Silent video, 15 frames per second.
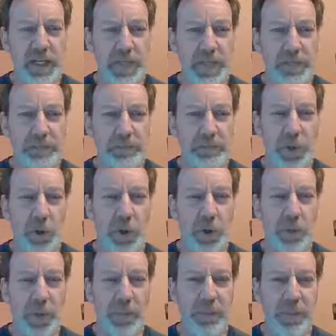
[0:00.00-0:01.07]
um, go on
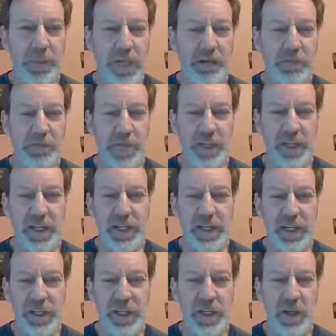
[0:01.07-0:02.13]
the website for
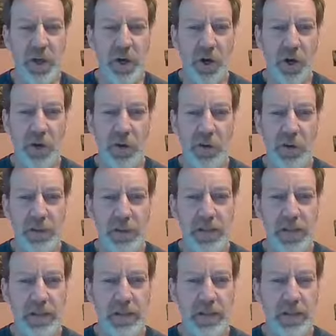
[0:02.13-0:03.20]
Seneca City Hall.
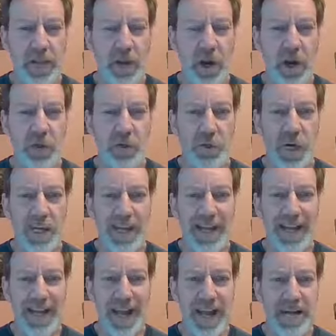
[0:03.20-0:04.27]
They they are trying to
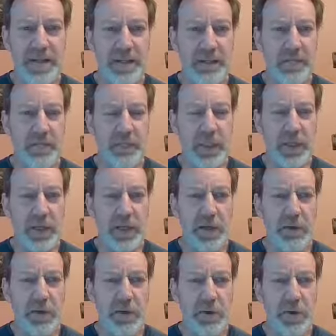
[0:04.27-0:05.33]
guide
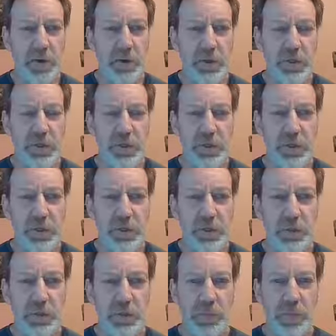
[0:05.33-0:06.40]
uh, folks
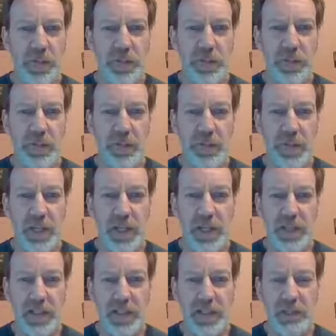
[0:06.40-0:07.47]
to places
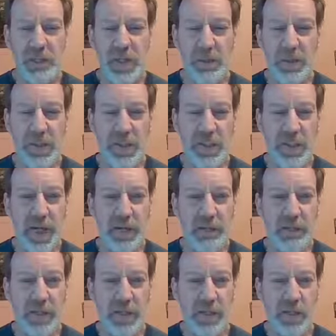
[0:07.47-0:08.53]
that people can
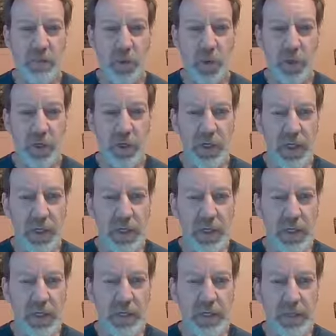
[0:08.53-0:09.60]
safely work.
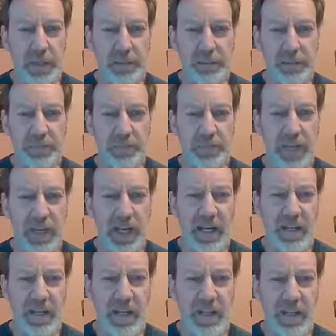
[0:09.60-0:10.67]
Um,
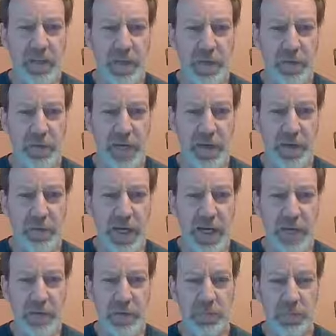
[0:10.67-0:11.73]
I, I, saw a friend of
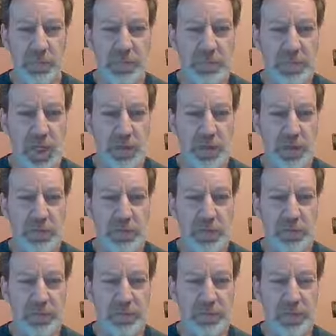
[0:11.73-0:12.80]
mine's post
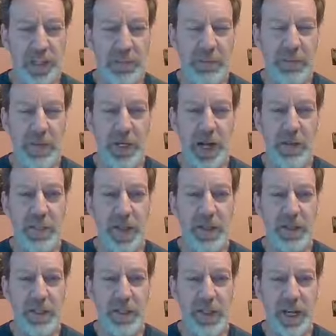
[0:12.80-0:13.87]
from Clemson United
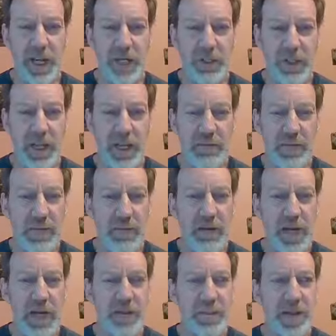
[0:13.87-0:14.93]
Methodist. They actually have a
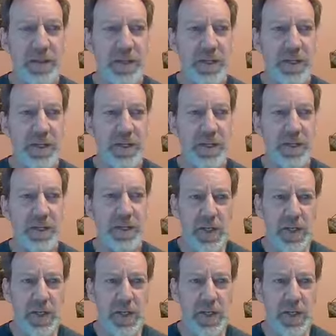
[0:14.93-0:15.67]
United Methodist